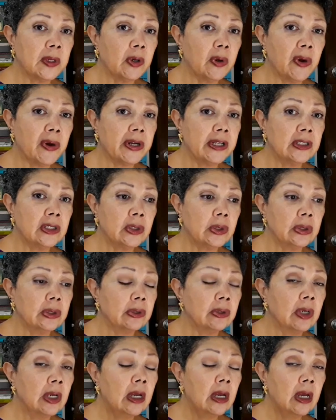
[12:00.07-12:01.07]
According
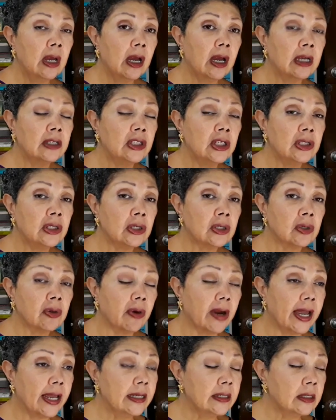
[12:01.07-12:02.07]
to Jesus
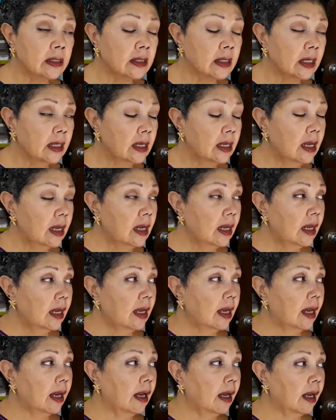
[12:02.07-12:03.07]
Christ,
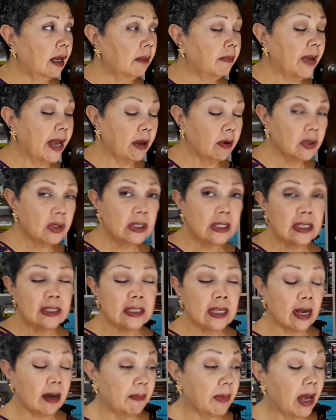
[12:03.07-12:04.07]
by Jose
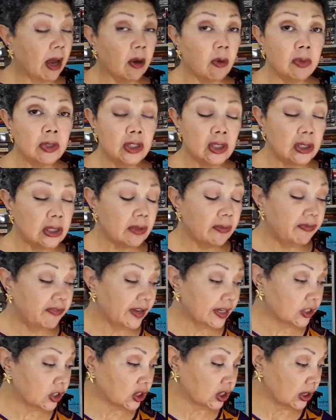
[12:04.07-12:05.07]
Saramago, which is the
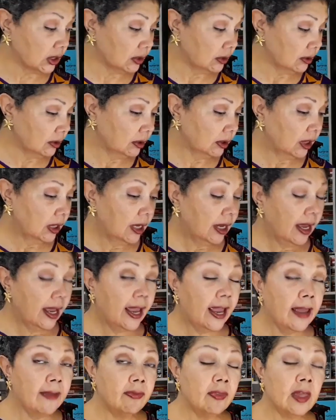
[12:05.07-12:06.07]
fiction,
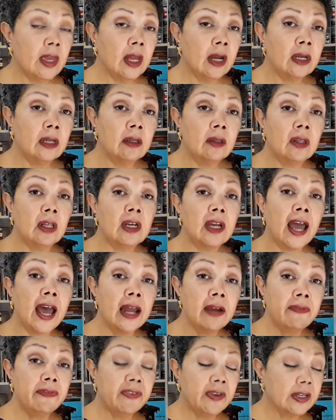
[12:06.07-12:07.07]
and then the
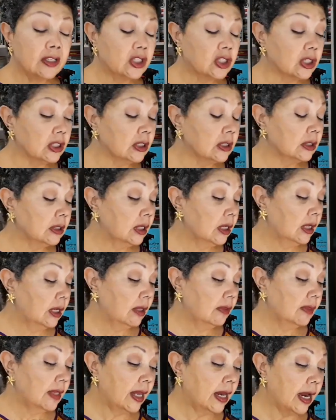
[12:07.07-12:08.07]
nonfiction
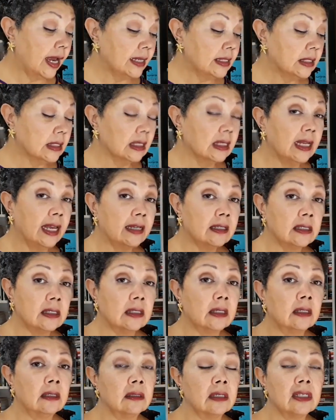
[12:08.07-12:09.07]
that I
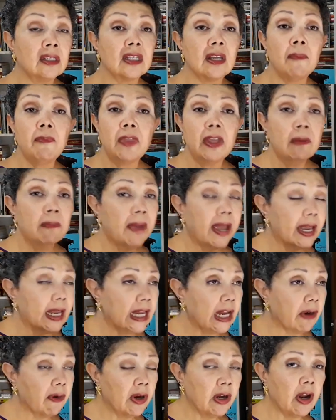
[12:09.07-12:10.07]
selected is something by
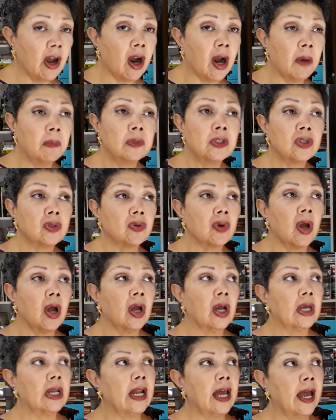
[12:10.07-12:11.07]
Karen
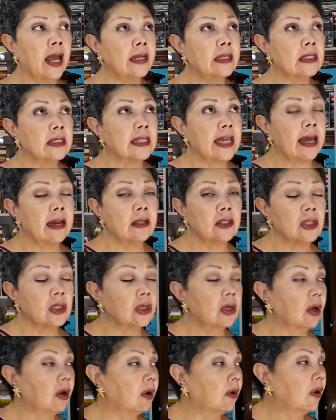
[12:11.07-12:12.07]
Armstrong. I decided to
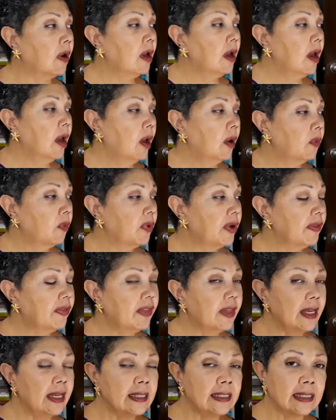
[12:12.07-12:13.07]
go with
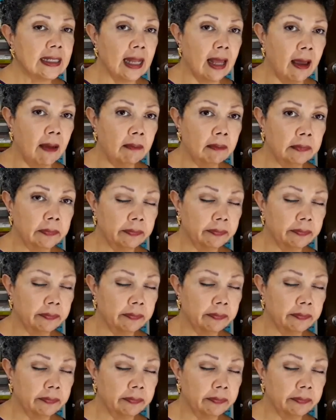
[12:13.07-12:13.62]
Islam,